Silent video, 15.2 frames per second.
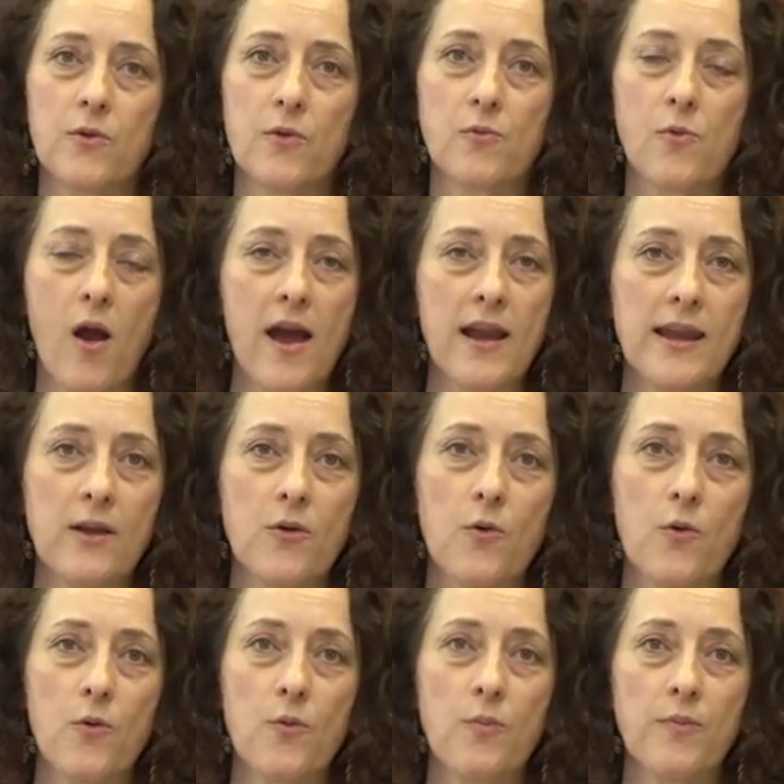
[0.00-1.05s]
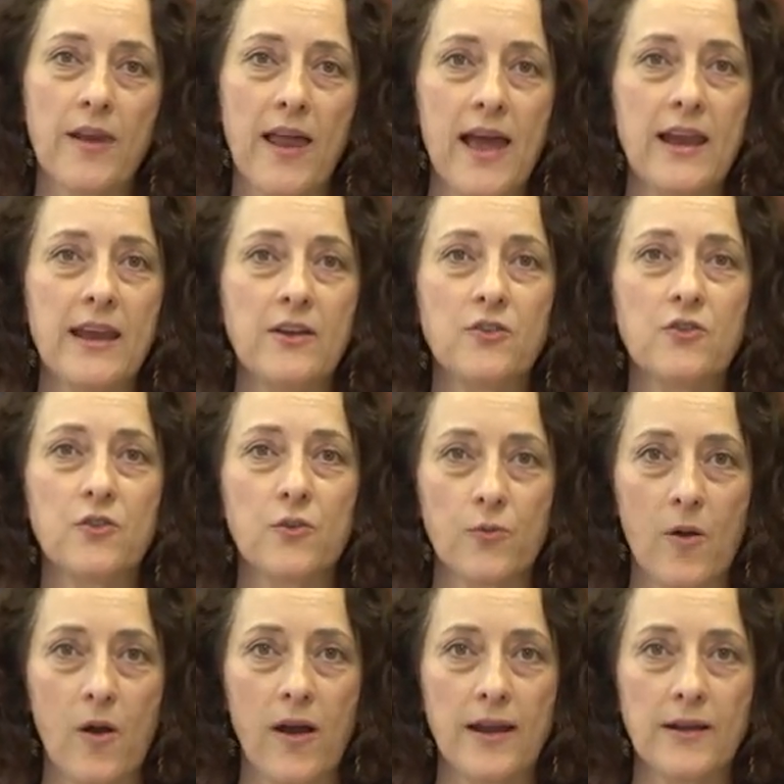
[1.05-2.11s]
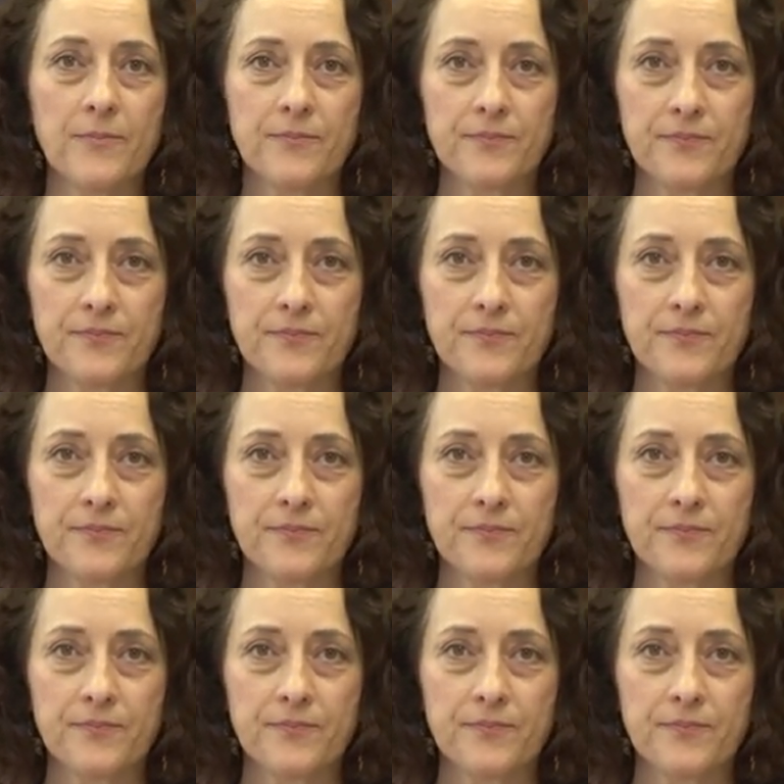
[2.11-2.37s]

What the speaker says: writing or planning to write.